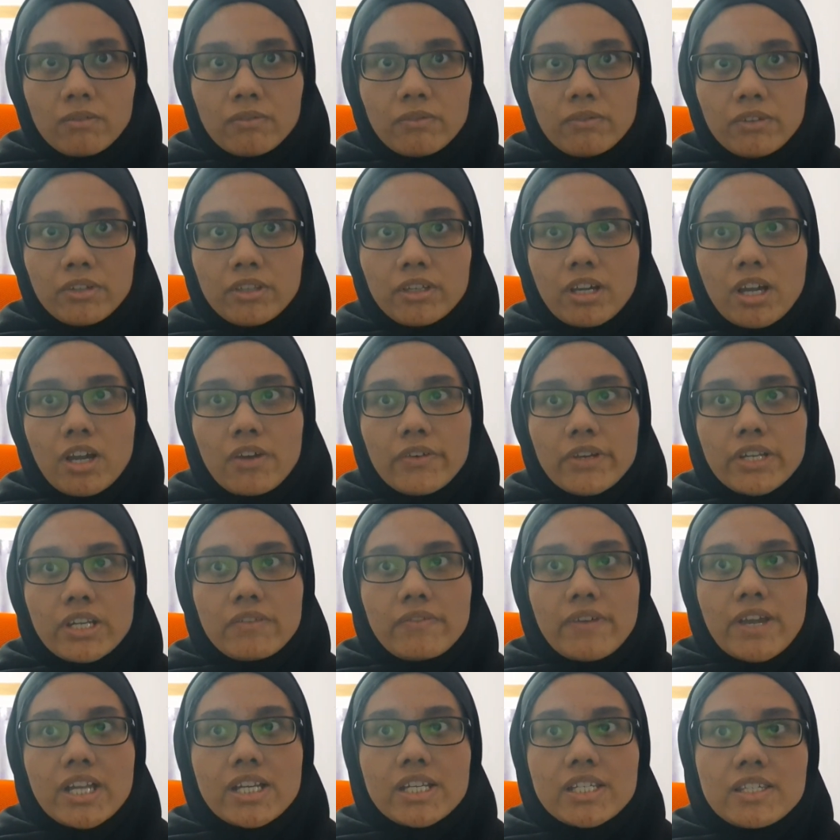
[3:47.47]
for the current
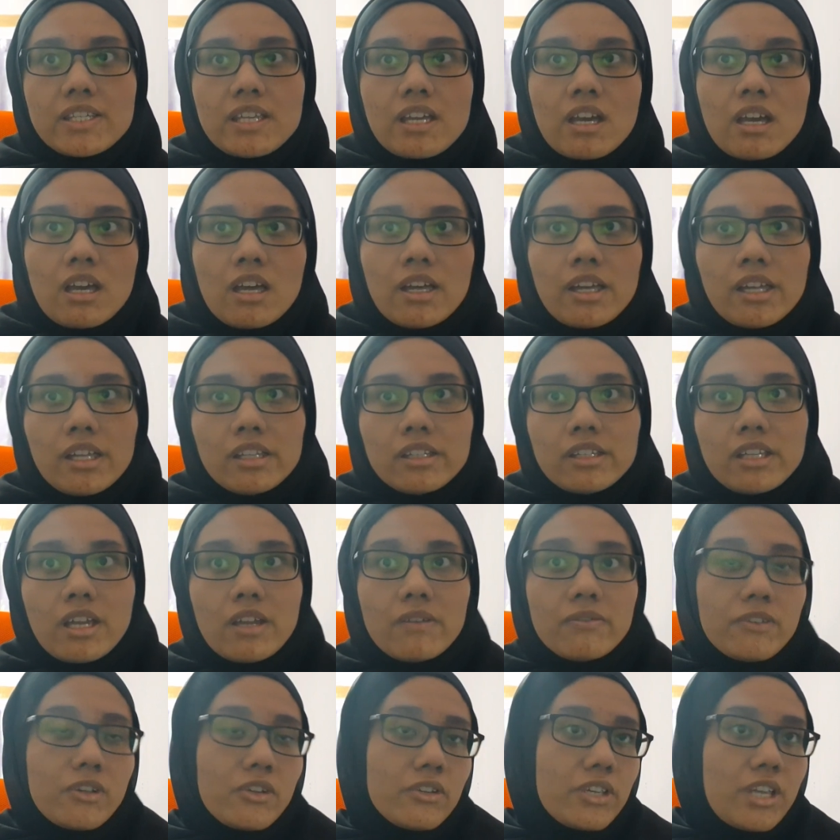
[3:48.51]
events that
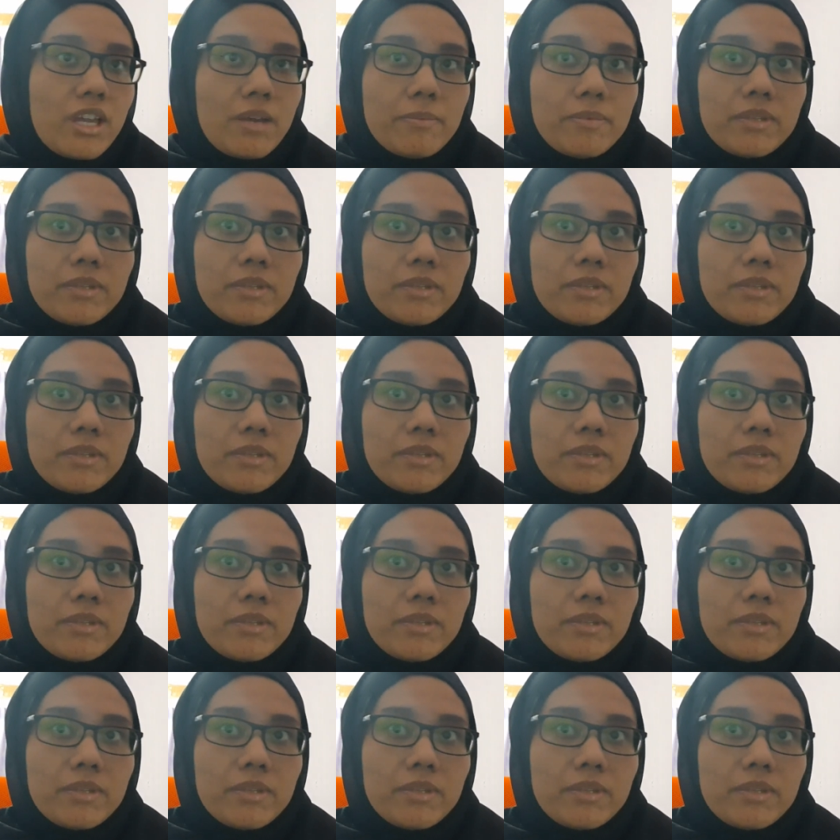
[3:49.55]
have not yet